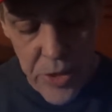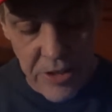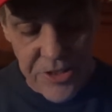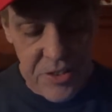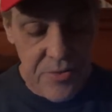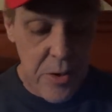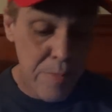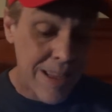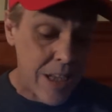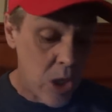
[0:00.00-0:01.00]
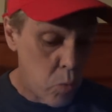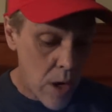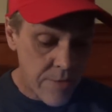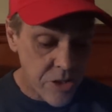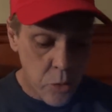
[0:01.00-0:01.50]
Nelson, from
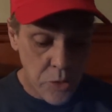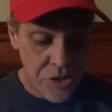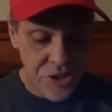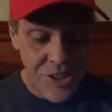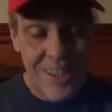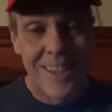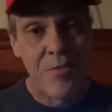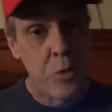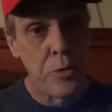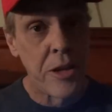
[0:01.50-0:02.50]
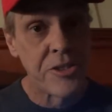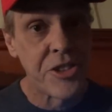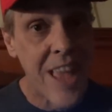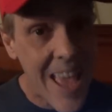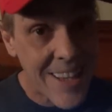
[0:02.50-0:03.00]
whatever sources Full
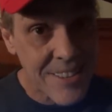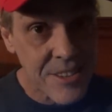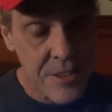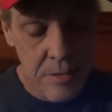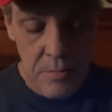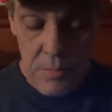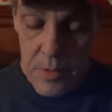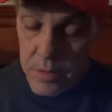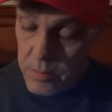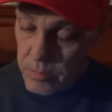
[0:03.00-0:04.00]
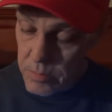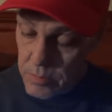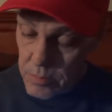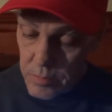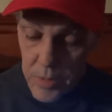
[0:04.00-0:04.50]
Nelson has.
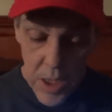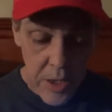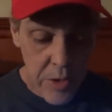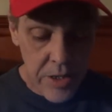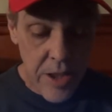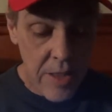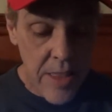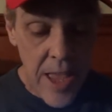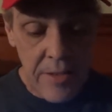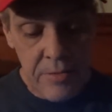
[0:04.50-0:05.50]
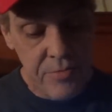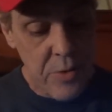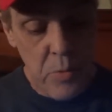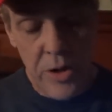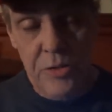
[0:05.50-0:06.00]
And you can take that
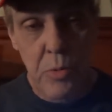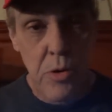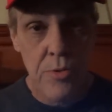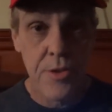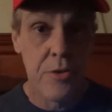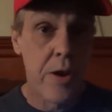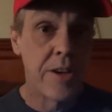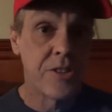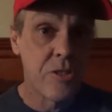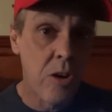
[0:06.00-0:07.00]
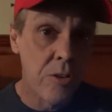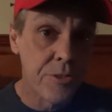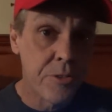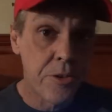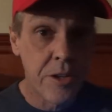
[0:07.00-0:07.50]
for what it's worth, a grain of
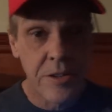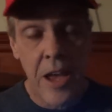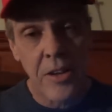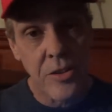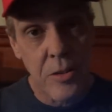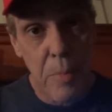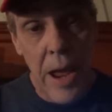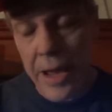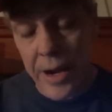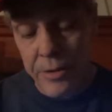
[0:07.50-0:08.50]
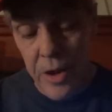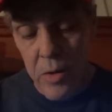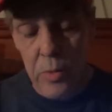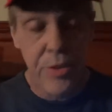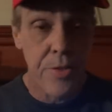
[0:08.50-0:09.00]
salt, or you can take it to the bank. I don't
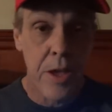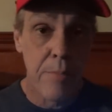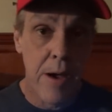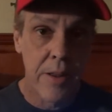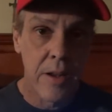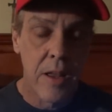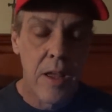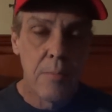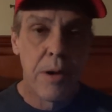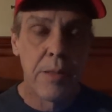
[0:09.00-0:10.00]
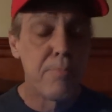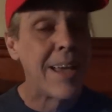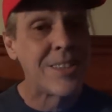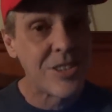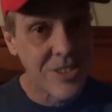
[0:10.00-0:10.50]
know what to think about it. But it
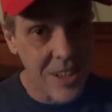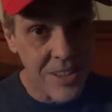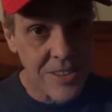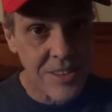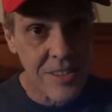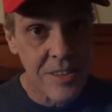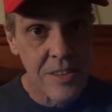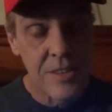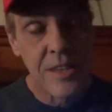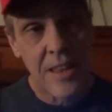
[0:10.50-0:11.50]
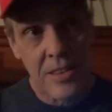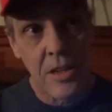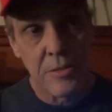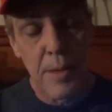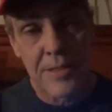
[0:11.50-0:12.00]
makes sense. That
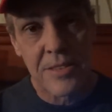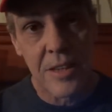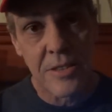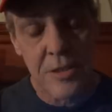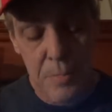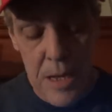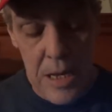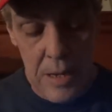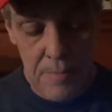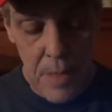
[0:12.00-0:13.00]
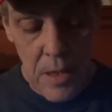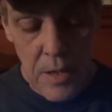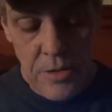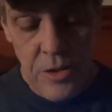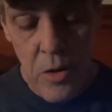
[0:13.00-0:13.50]
does make sense to me.
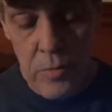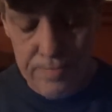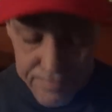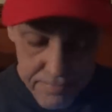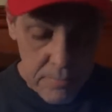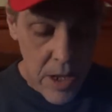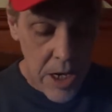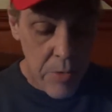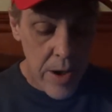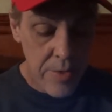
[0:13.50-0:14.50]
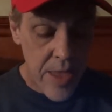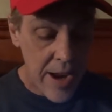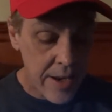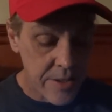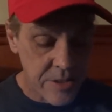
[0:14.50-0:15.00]
So anyway,
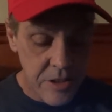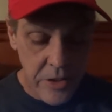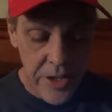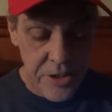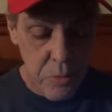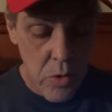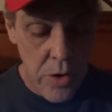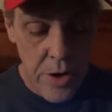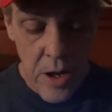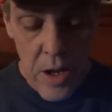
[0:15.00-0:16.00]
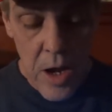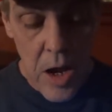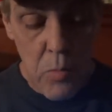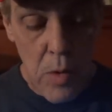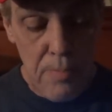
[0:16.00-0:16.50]
that is the latest word
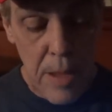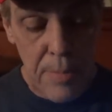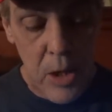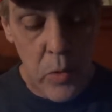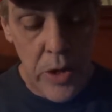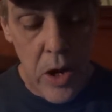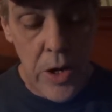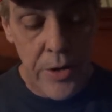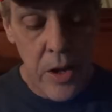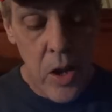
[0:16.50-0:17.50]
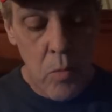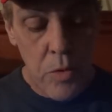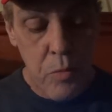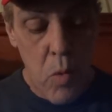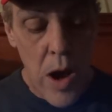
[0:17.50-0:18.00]
on what may be going on
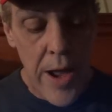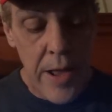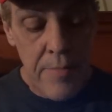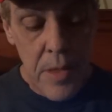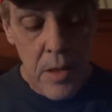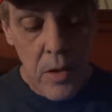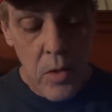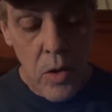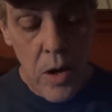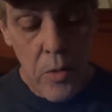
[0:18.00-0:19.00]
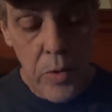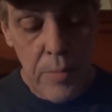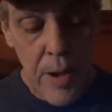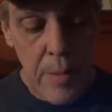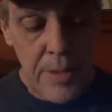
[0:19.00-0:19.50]
with why we
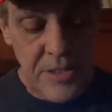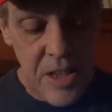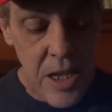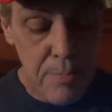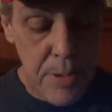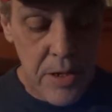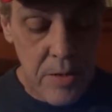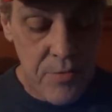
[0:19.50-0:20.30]
may not be seeing it, but